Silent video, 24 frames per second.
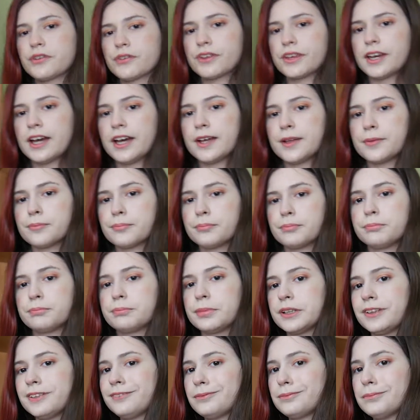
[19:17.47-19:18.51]
this cat,
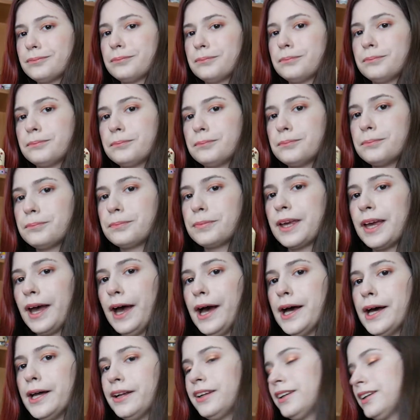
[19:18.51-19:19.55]
but
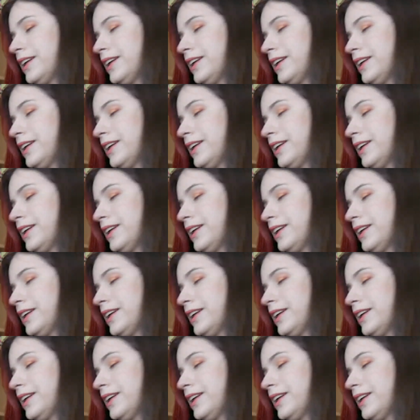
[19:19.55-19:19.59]
cat.